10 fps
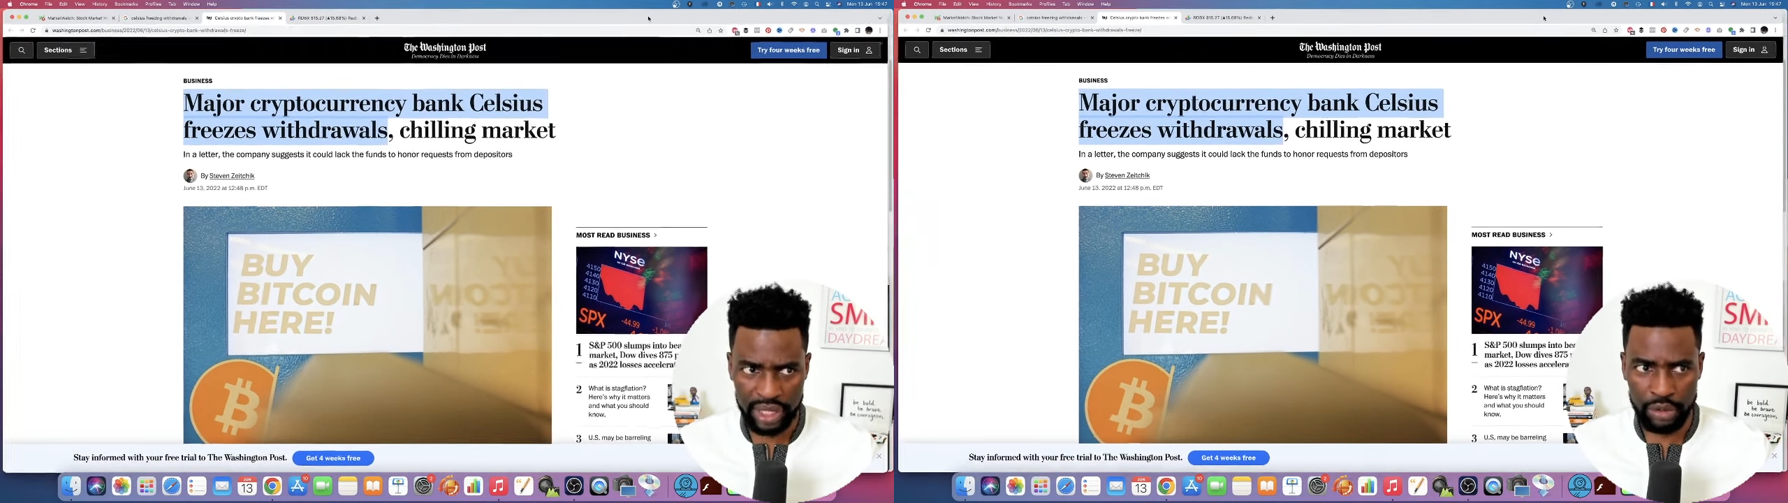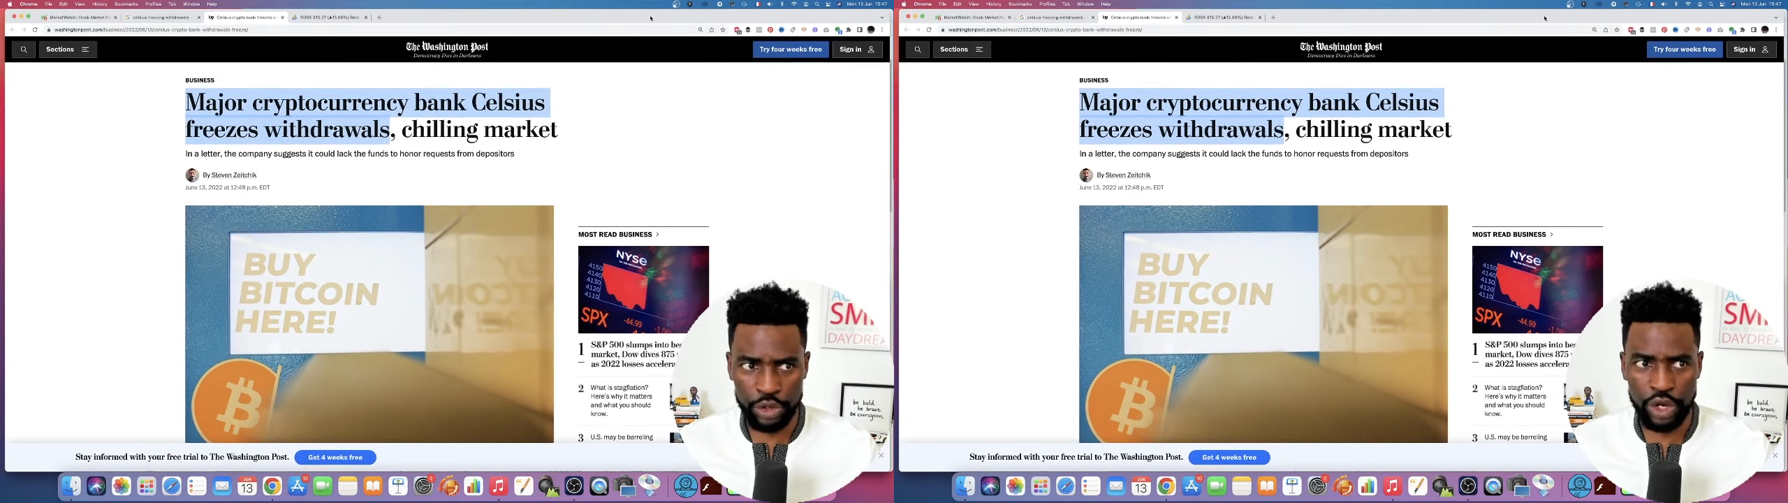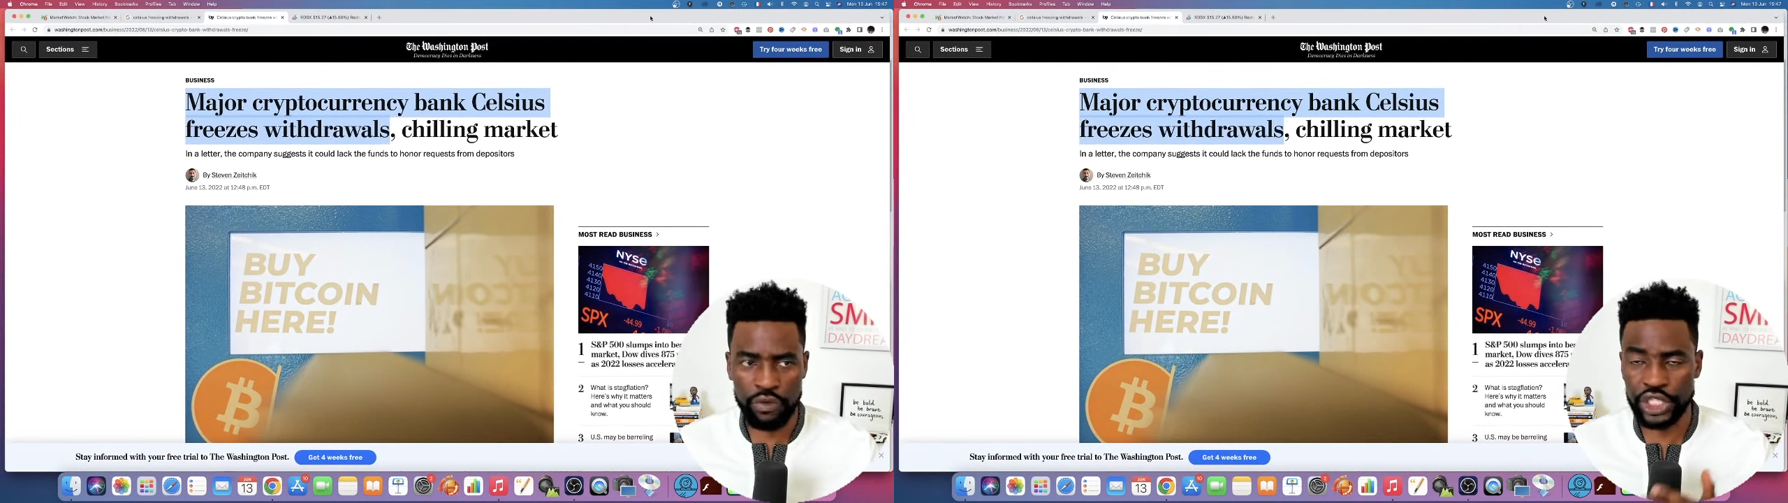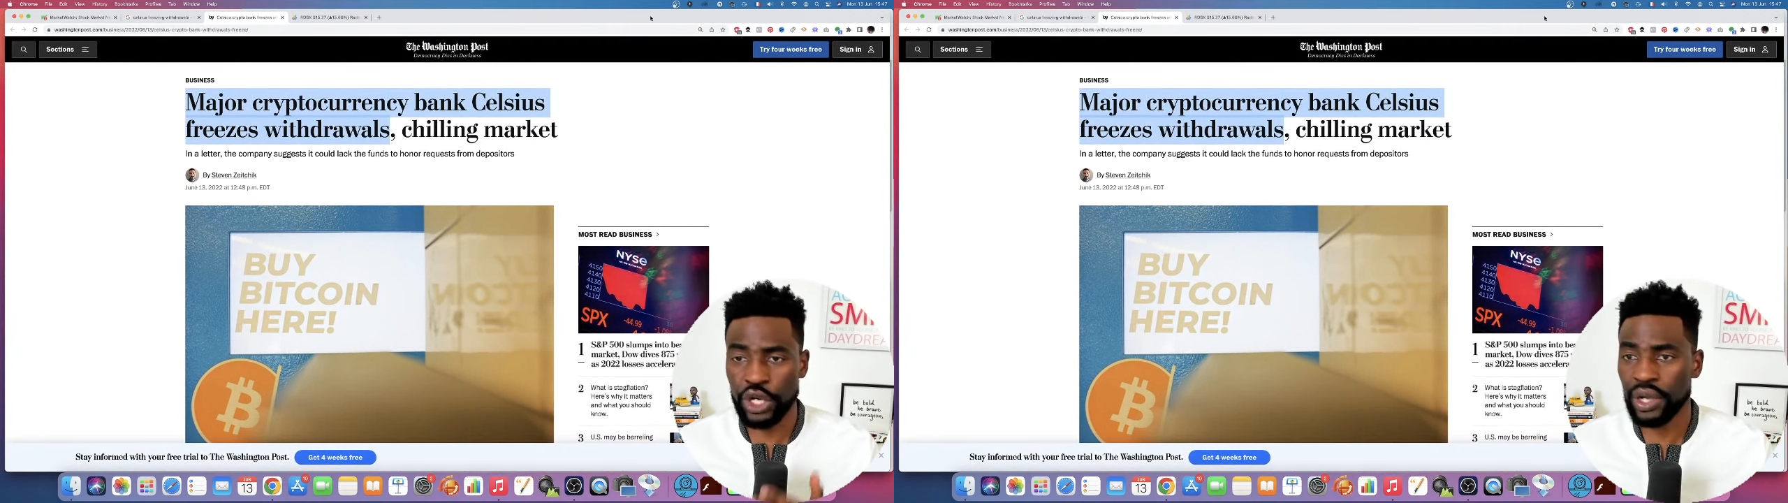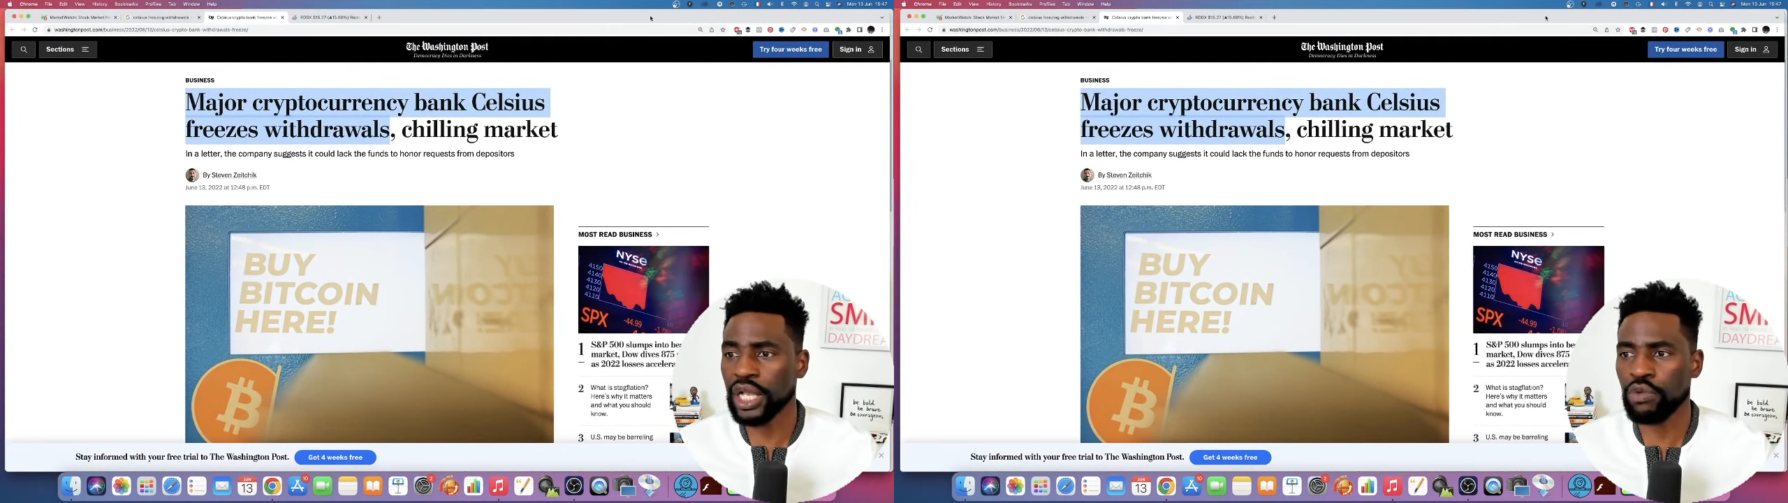that will create a
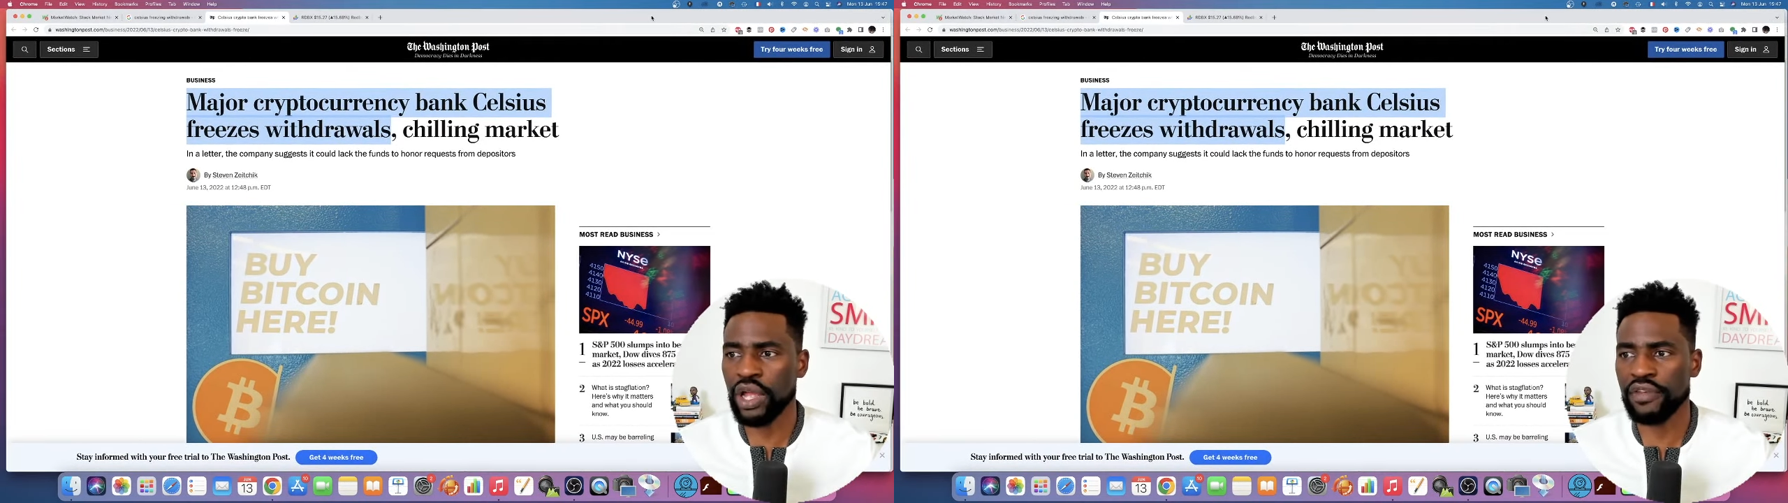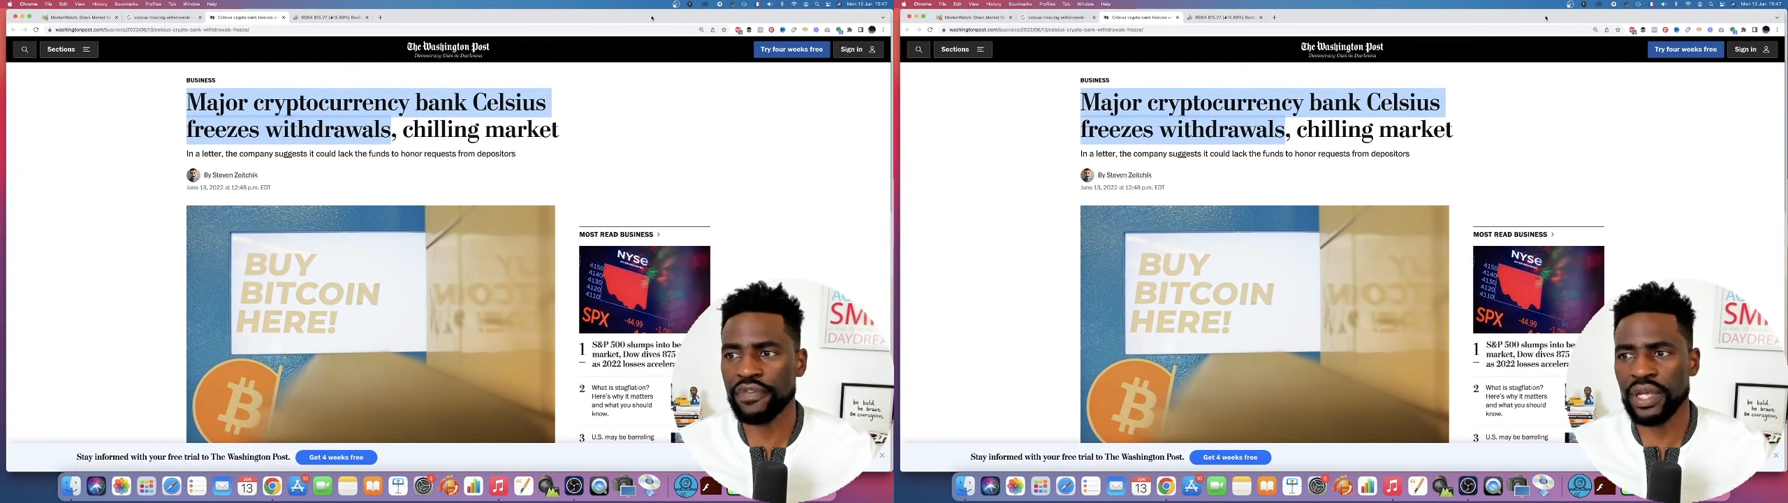shocking wave